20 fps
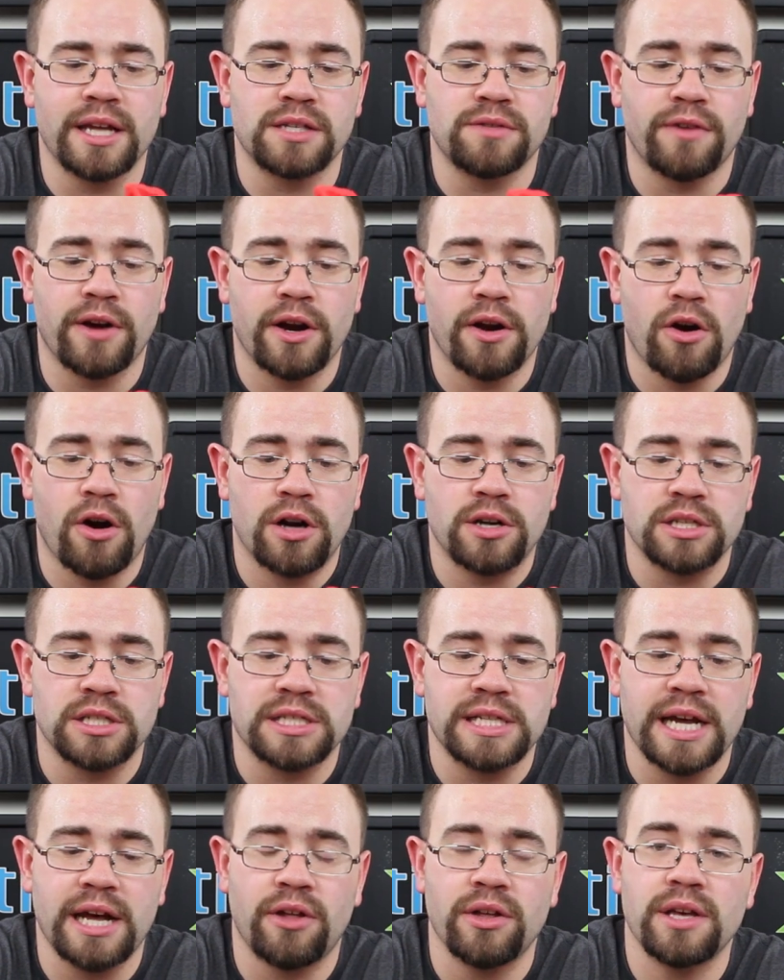It's very hard to
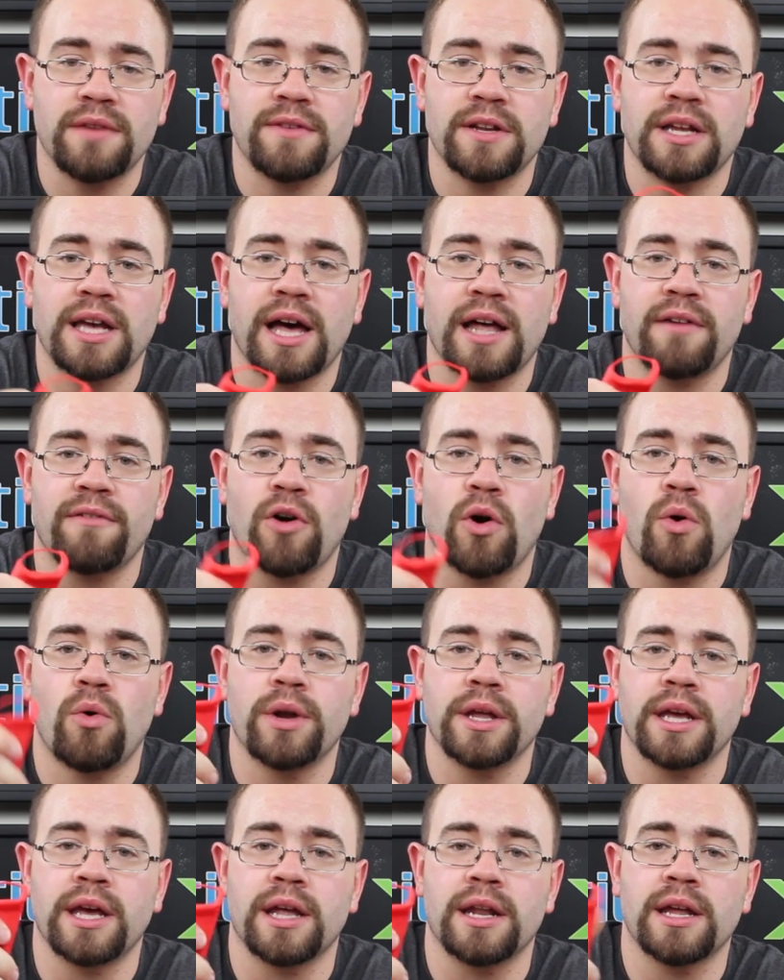tell. Even kind of
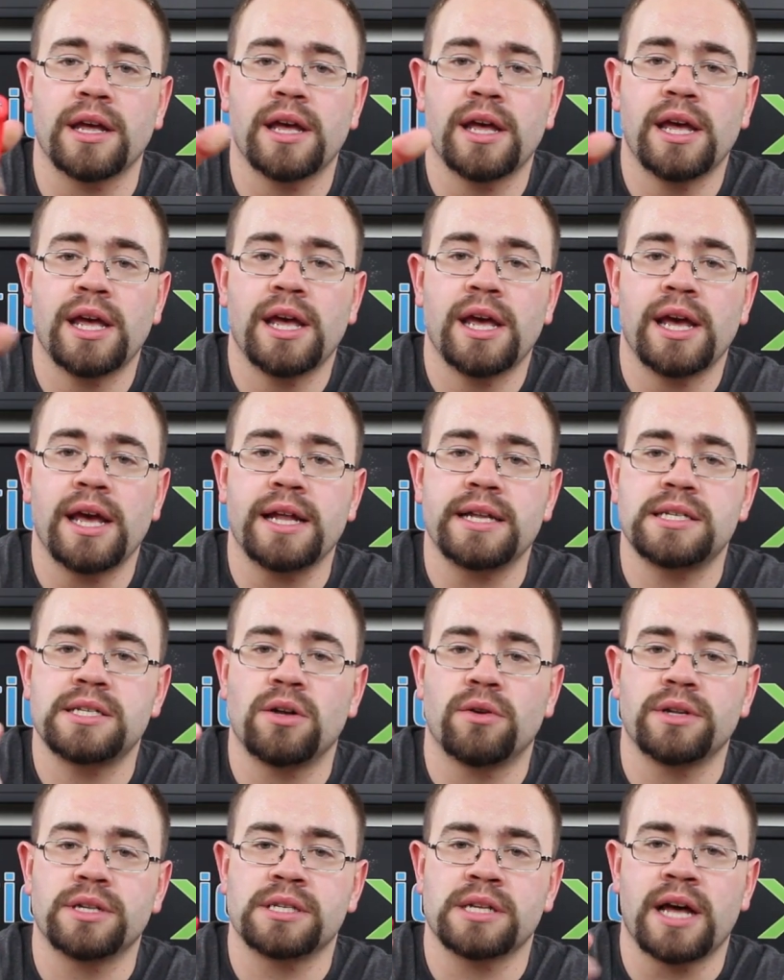holding it, it
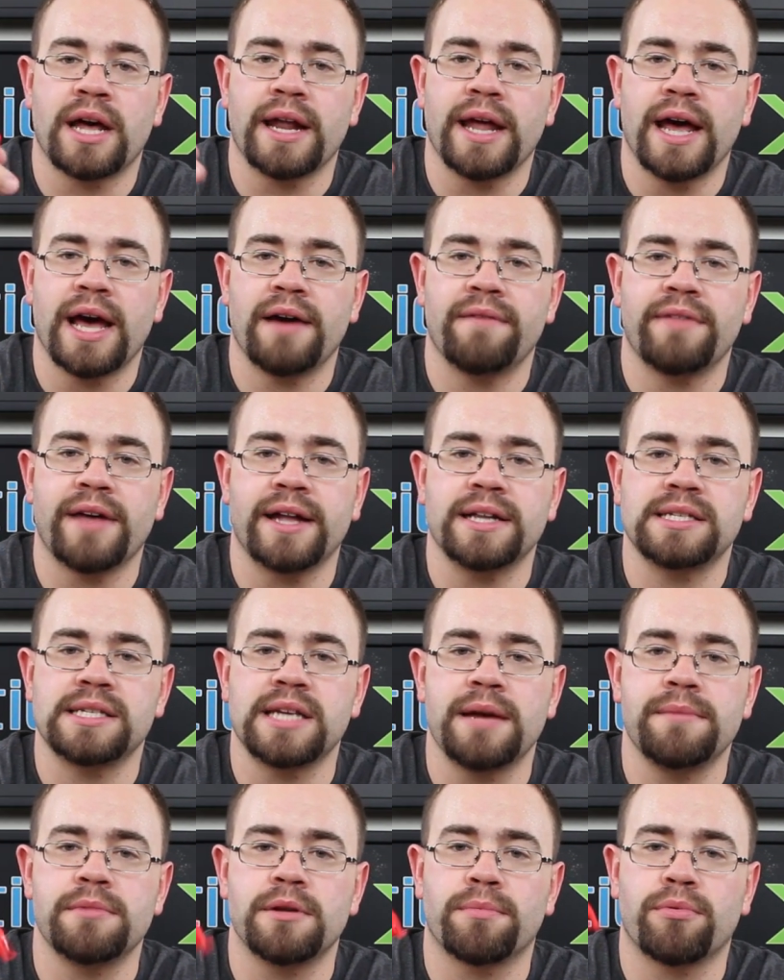still does not have that same